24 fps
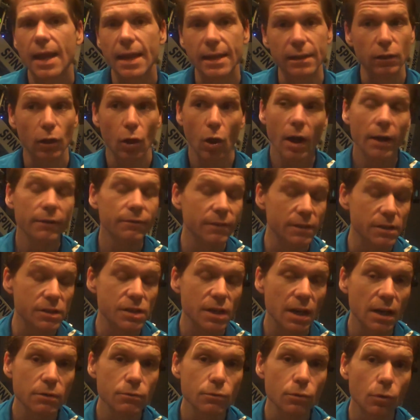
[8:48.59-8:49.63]
in life in
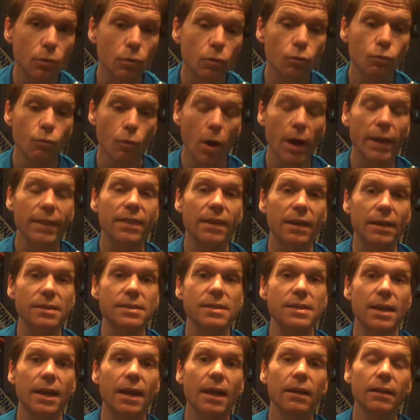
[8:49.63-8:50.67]
general write
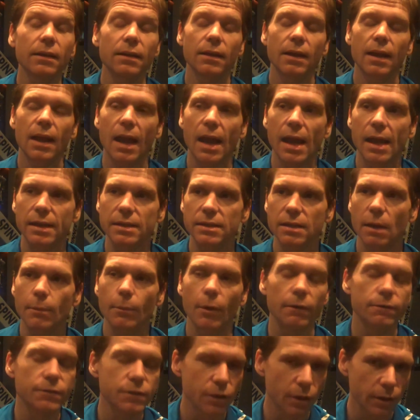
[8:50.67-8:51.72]
things down, and
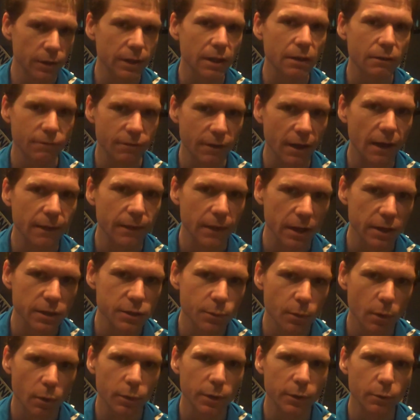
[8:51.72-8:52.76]
I've certainly found that
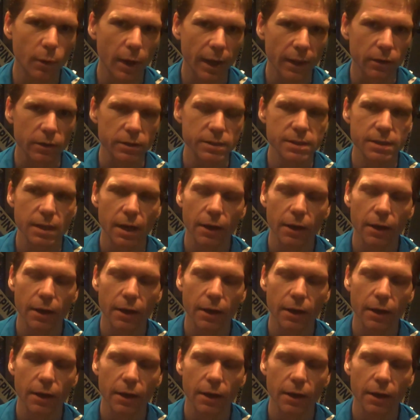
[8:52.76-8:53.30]
as well with weight loss.